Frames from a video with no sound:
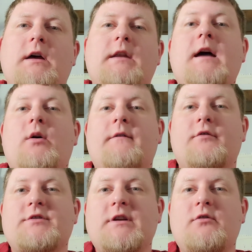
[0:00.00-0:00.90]
Now, if
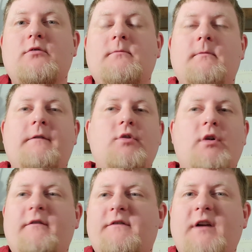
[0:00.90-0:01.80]
you're single, if you
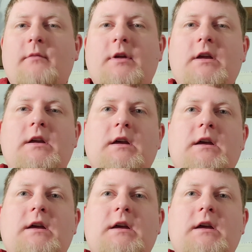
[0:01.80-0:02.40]
don't have a family,